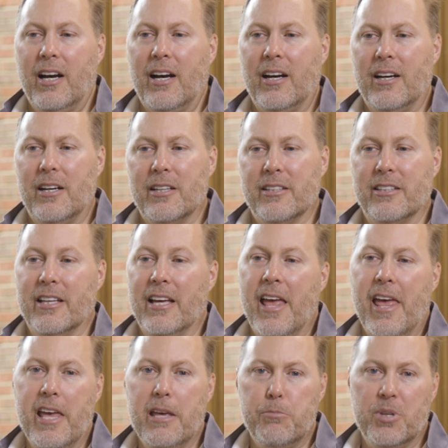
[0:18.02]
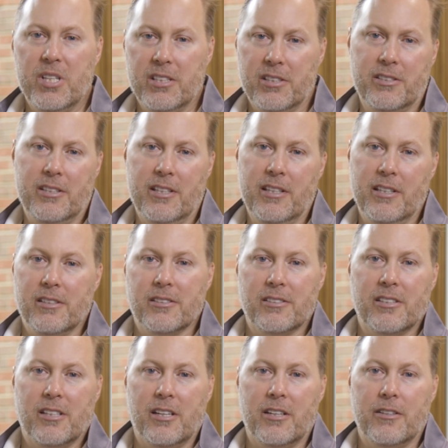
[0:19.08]
the
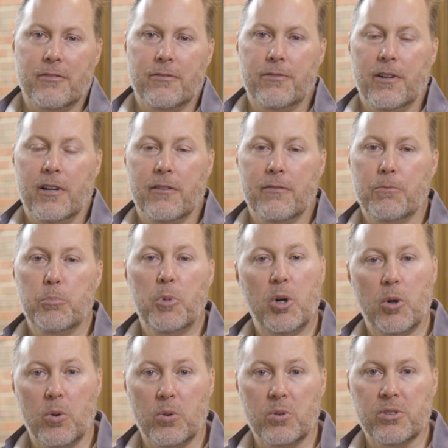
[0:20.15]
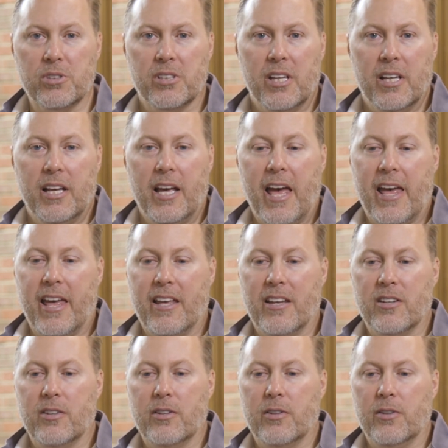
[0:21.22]
ABCs of moles
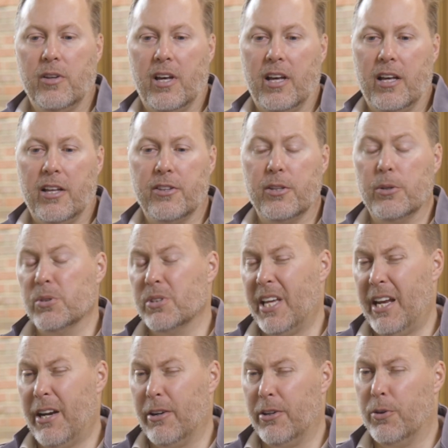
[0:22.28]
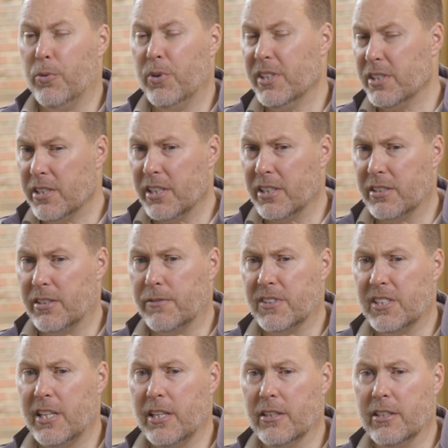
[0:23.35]
and those characteristics of
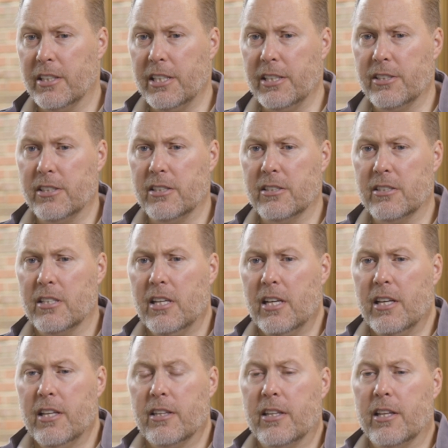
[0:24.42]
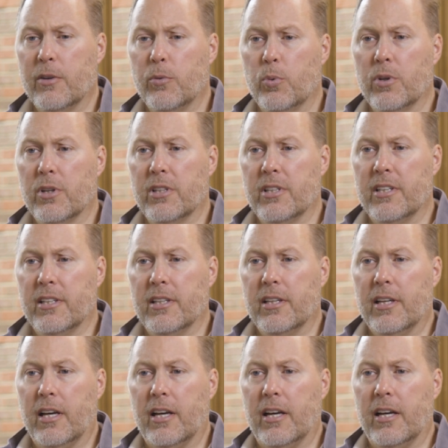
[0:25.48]
skin lesions that would
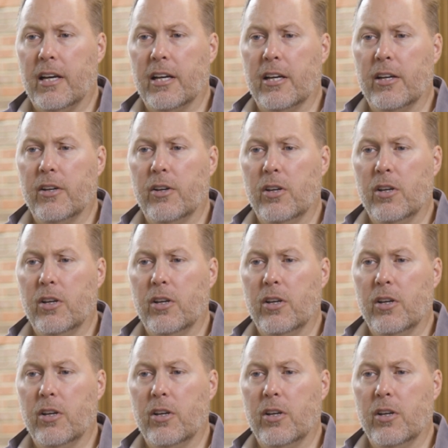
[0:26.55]
uh,